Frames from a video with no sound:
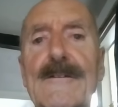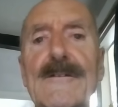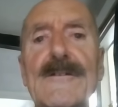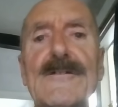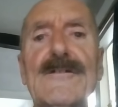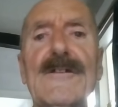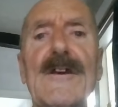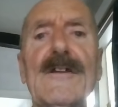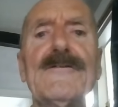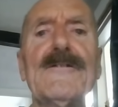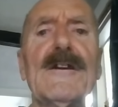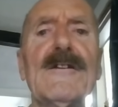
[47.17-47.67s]
The
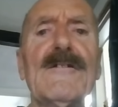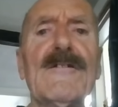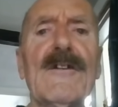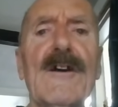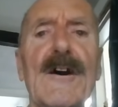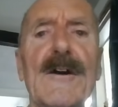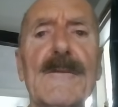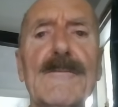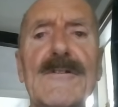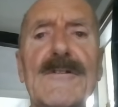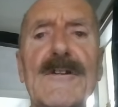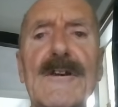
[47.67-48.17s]
Sunday
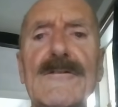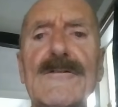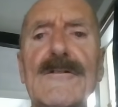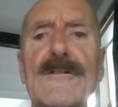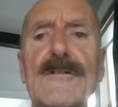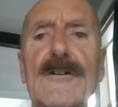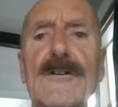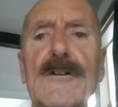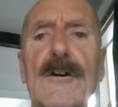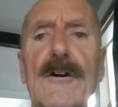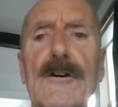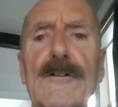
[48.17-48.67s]
Times says
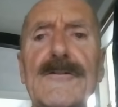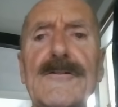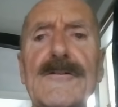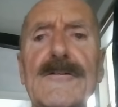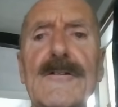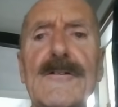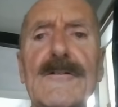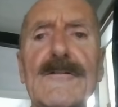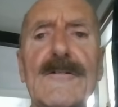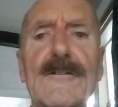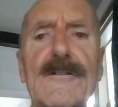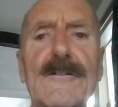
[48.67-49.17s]
that the
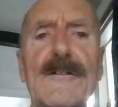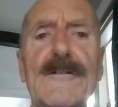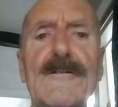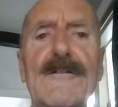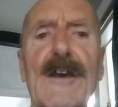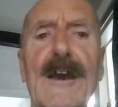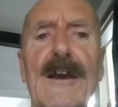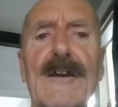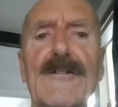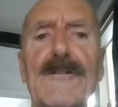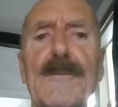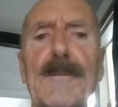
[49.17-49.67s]
cost to the
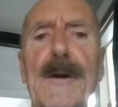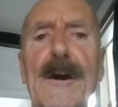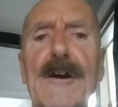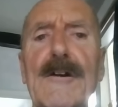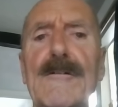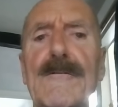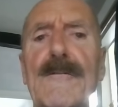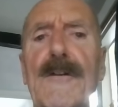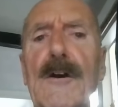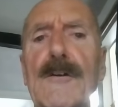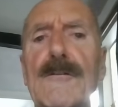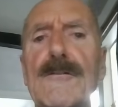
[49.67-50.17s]

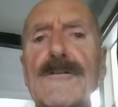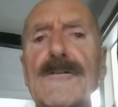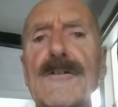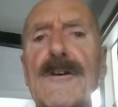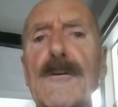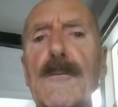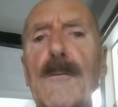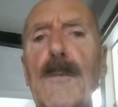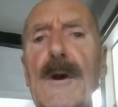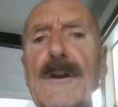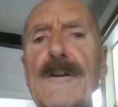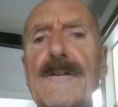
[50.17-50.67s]
taxpayer of
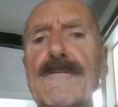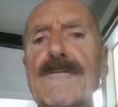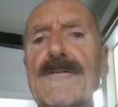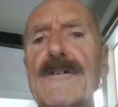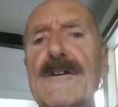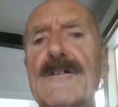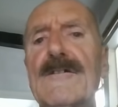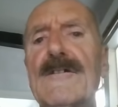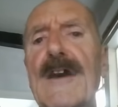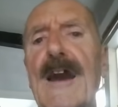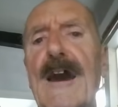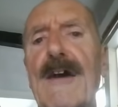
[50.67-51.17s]
hosting one of
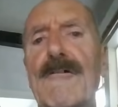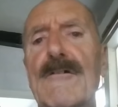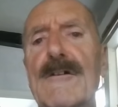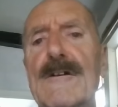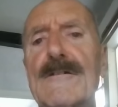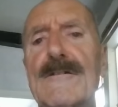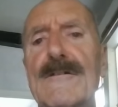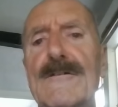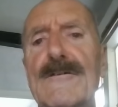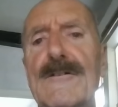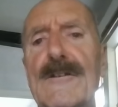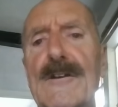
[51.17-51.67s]
these
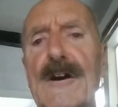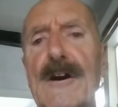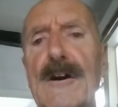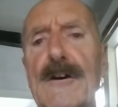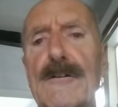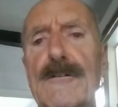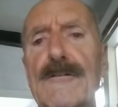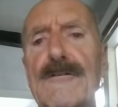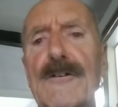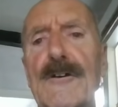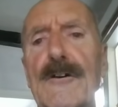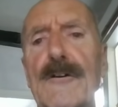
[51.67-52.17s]
characters in a
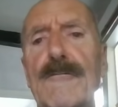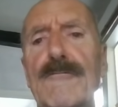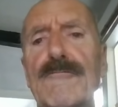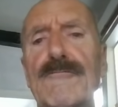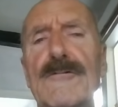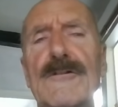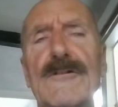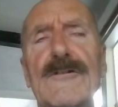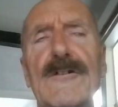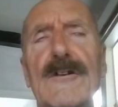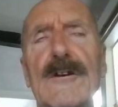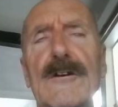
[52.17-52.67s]
hotel
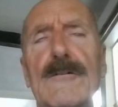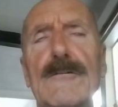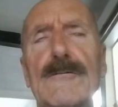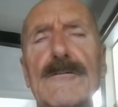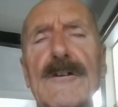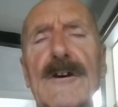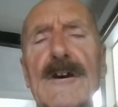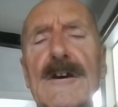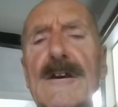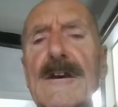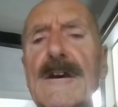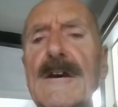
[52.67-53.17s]
for a single
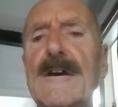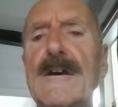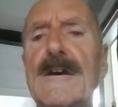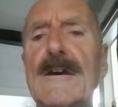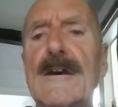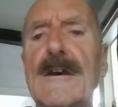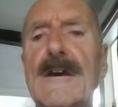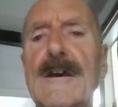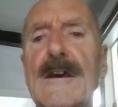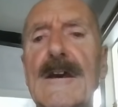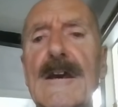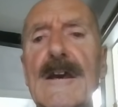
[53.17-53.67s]
day
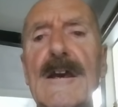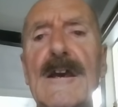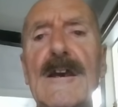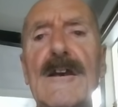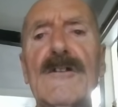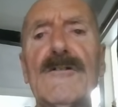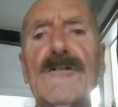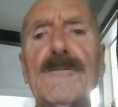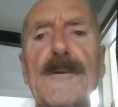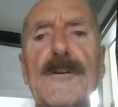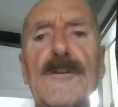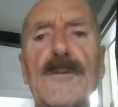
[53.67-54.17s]

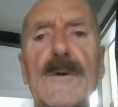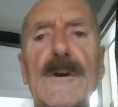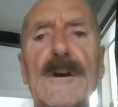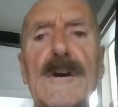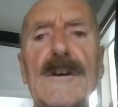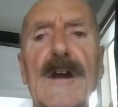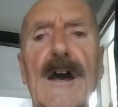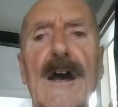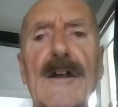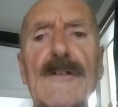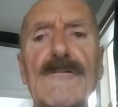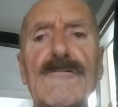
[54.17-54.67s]
is
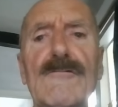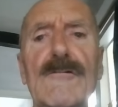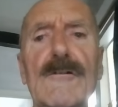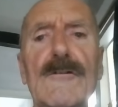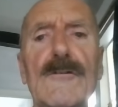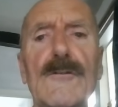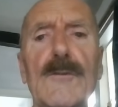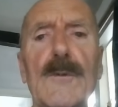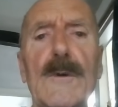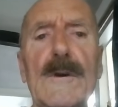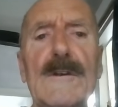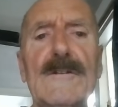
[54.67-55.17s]
between
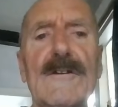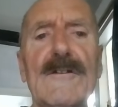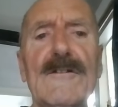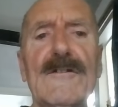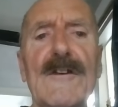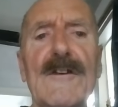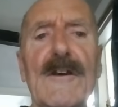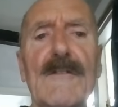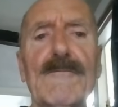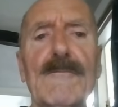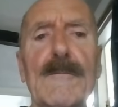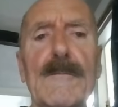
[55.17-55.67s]

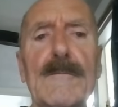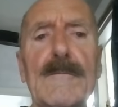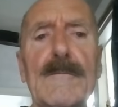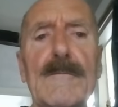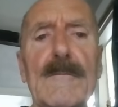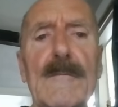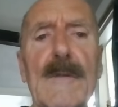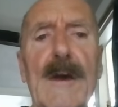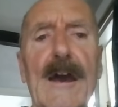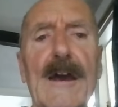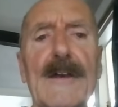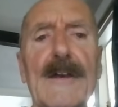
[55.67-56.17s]
£127
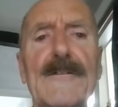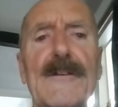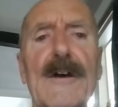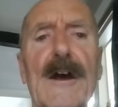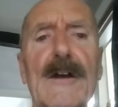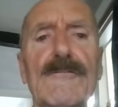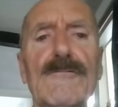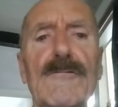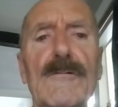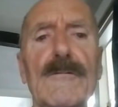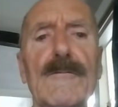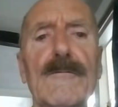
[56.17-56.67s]
and
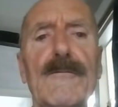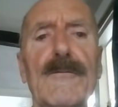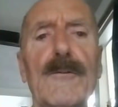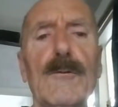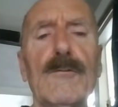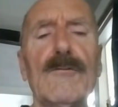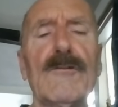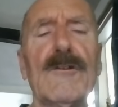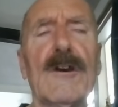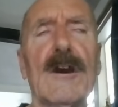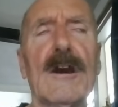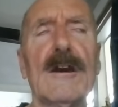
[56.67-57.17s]

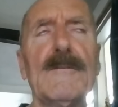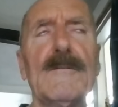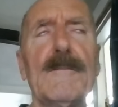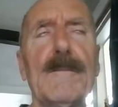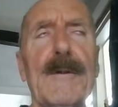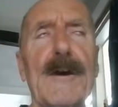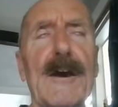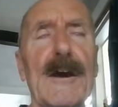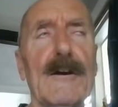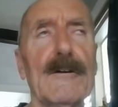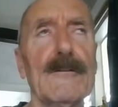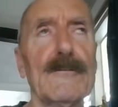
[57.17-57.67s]

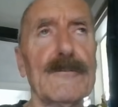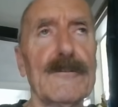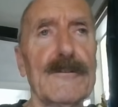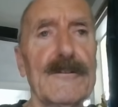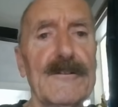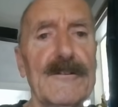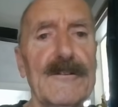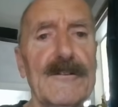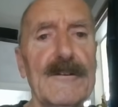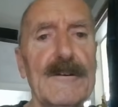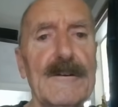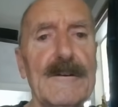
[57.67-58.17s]

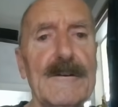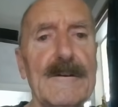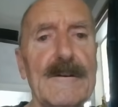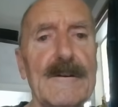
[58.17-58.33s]
£148.